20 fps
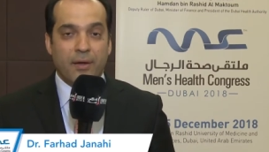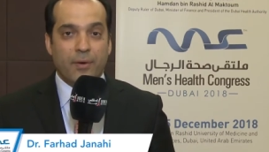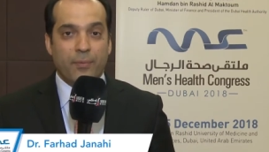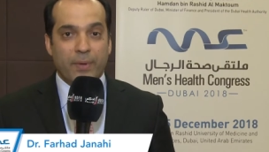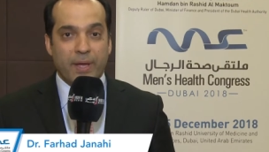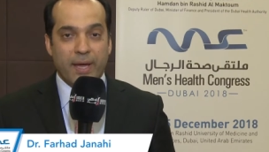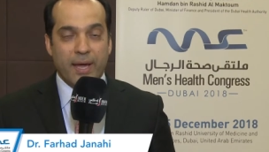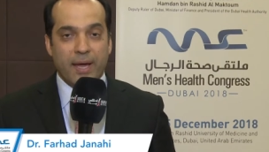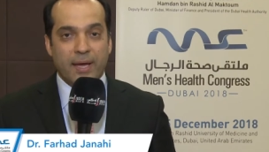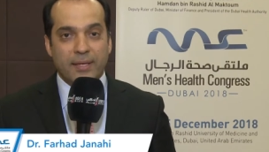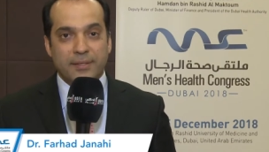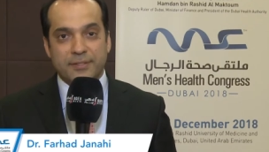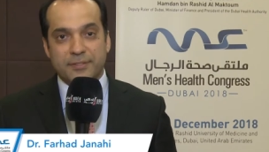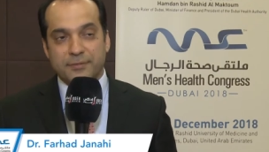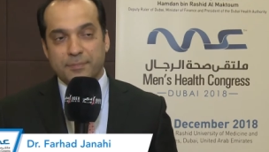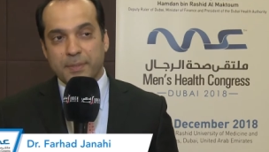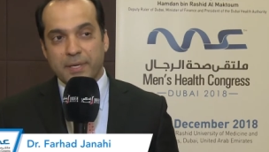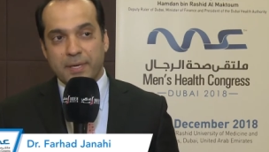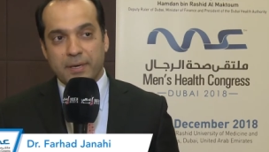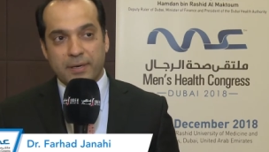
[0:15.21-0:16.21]
We had
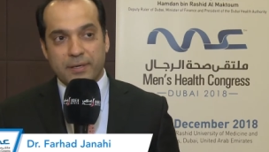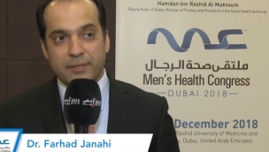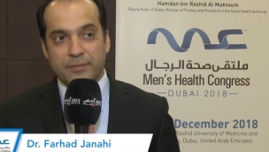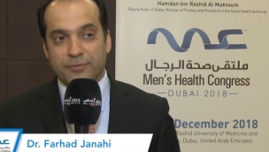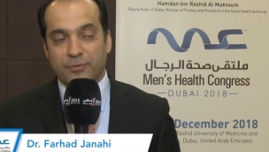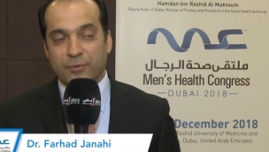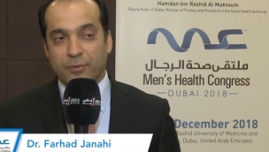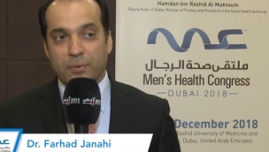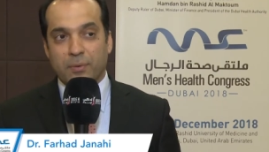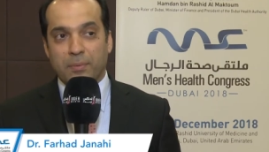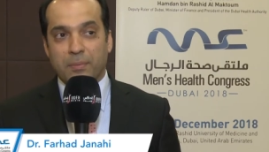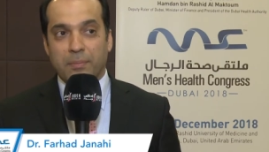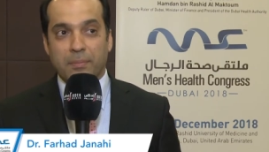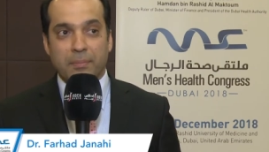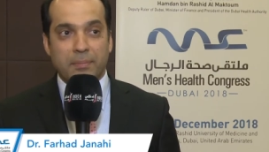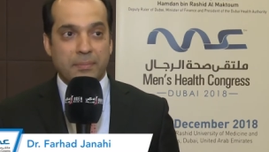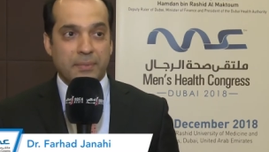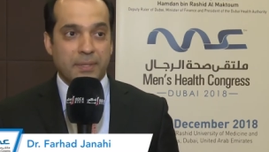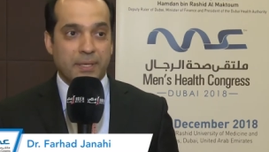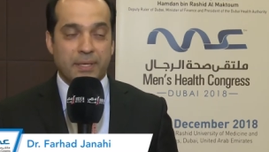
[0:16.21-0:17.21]
speakers
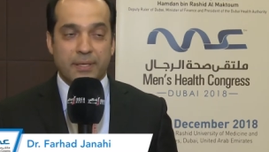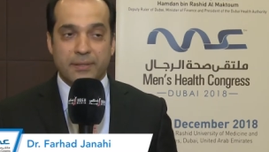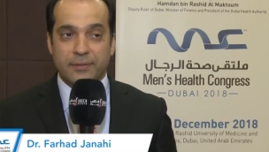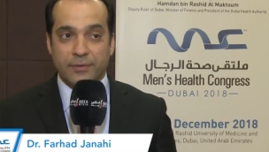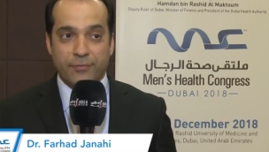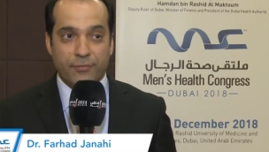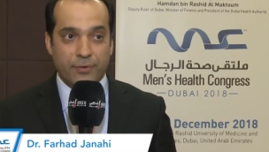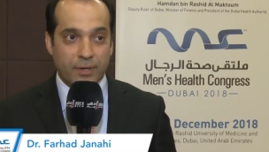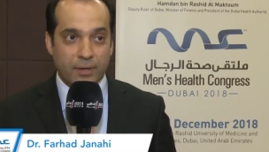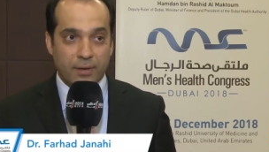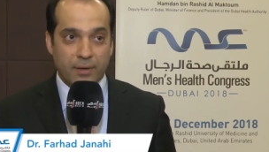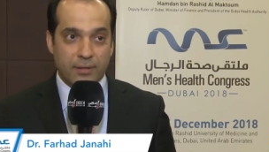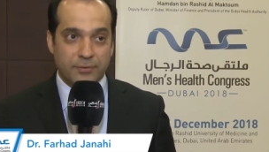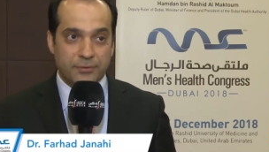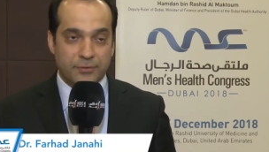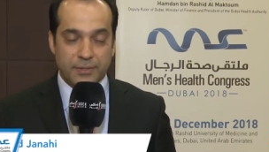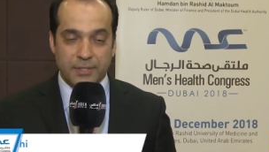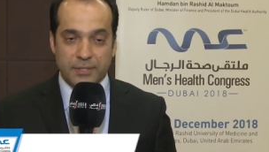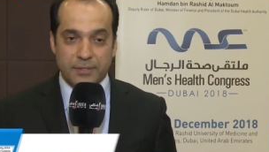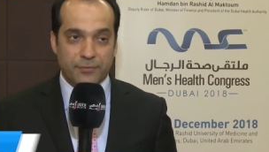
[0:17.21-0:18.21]
from uh, different
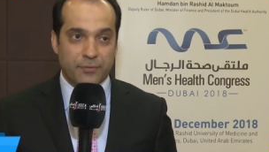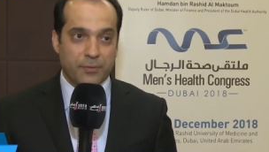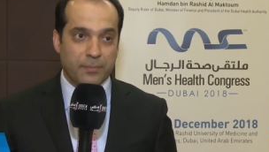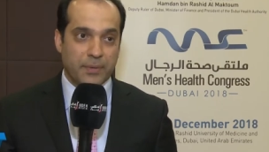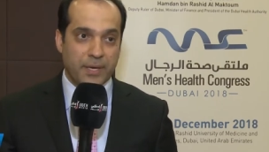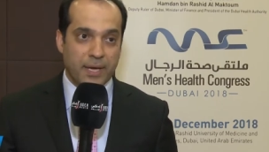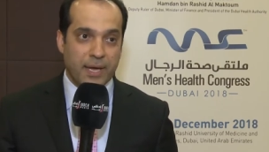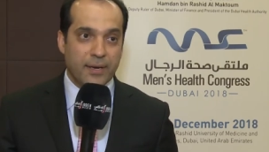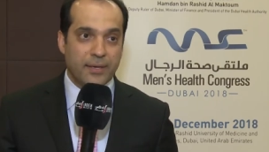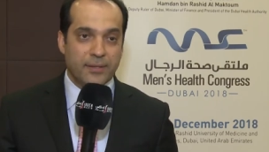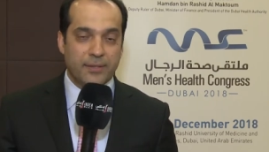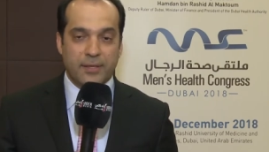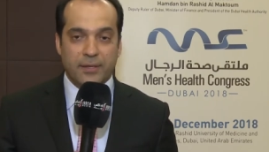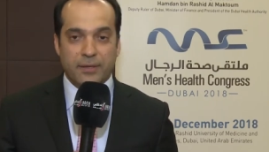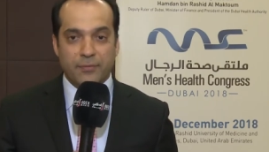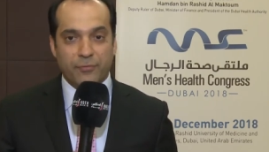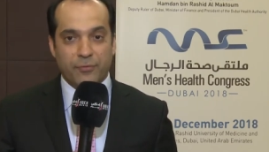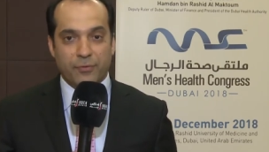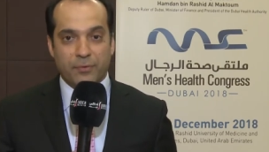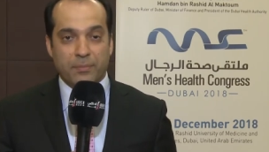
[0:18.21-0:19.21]
countries, from
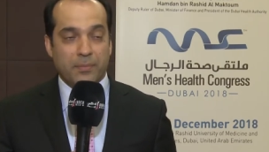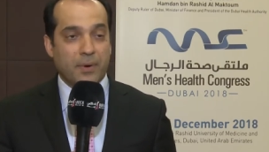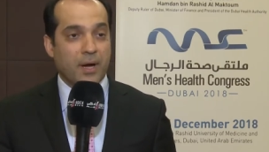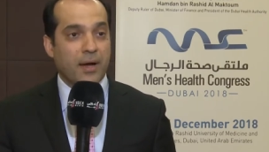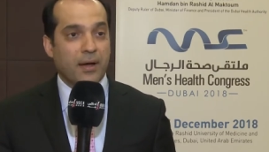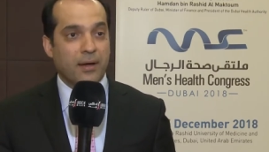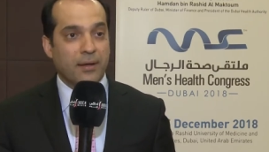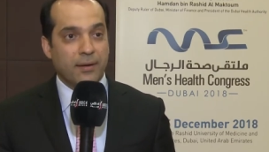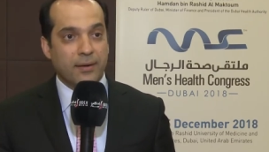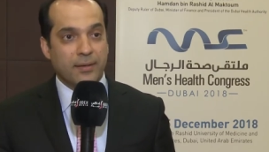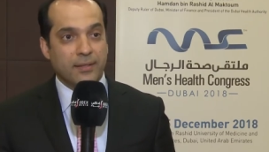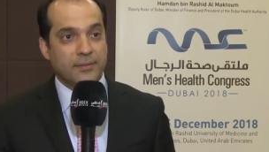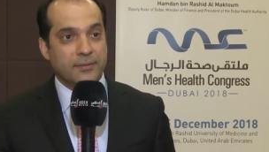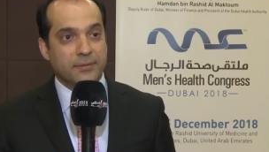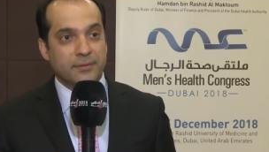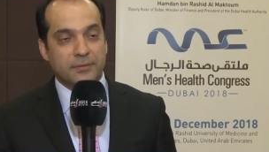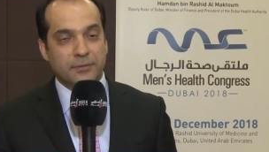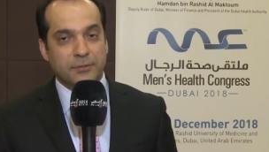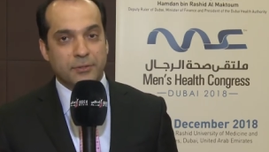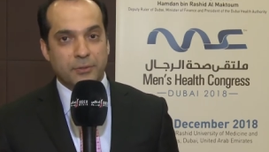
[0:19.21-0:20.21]
Canada, from
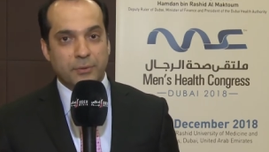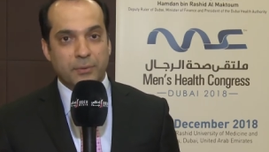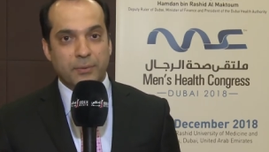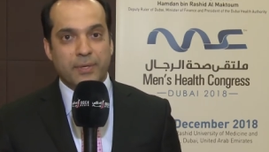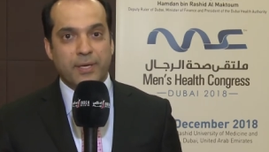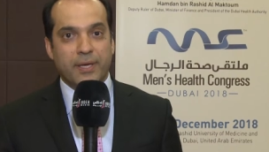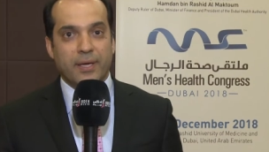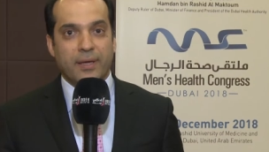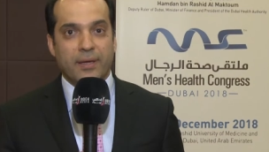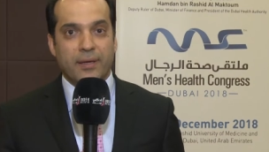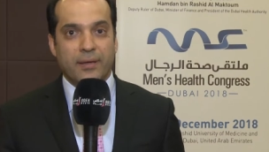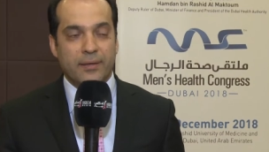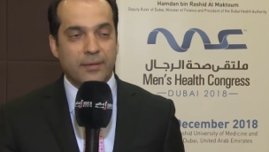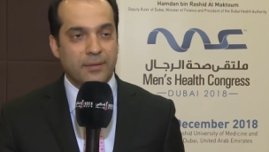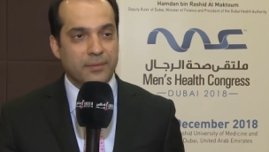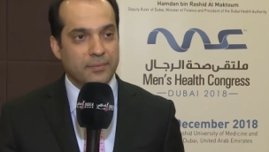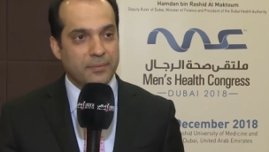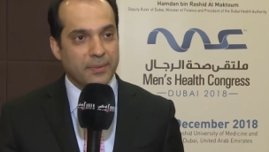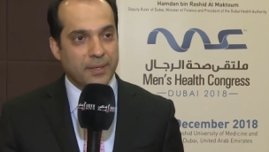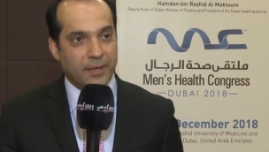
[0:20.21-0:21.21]
Ireland,
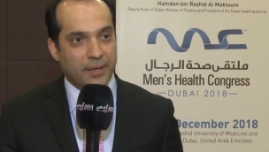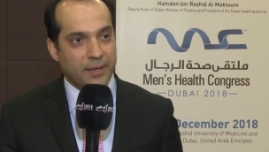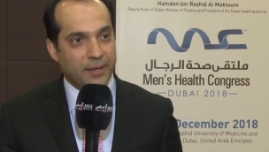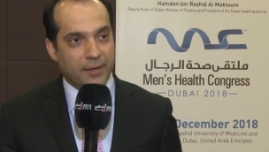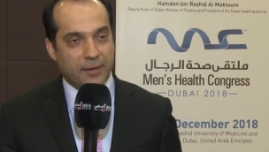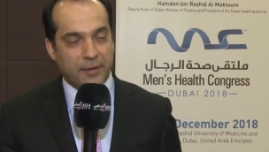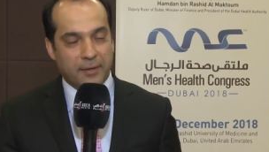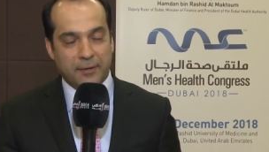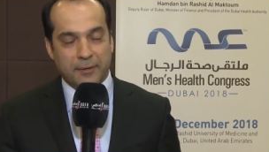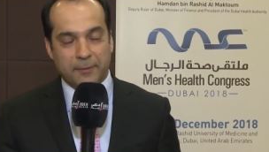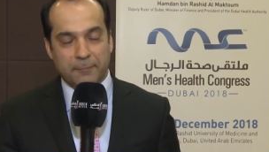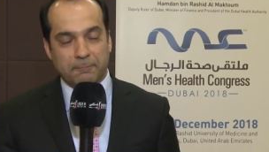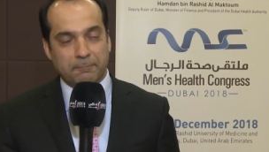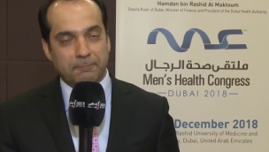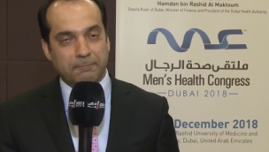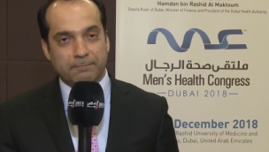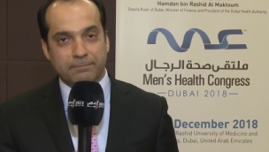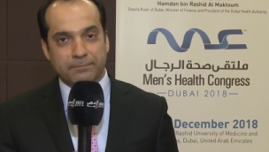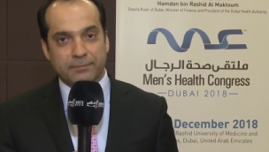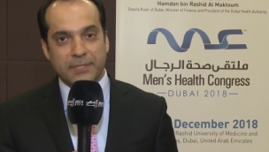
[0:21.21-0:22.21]
UK,
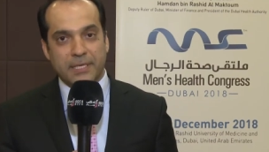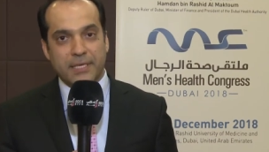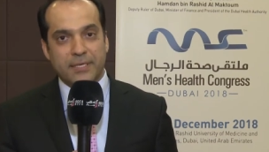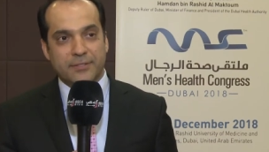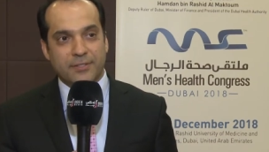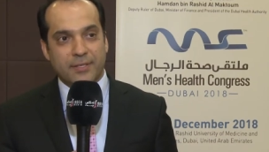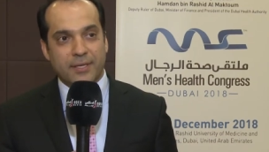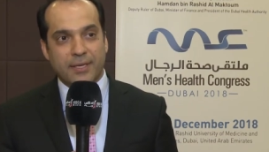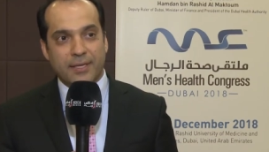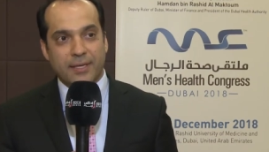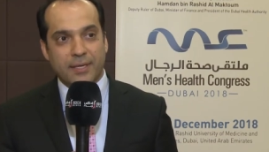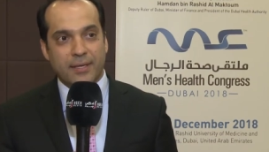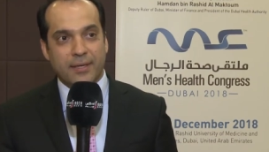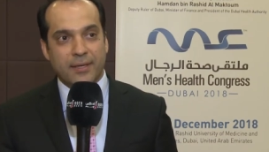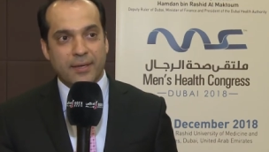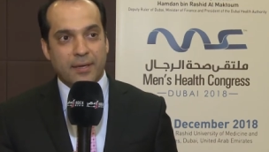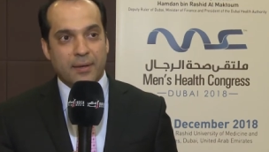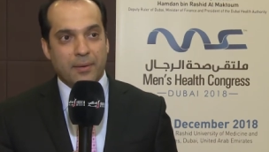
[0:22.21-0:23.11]
um, Italy,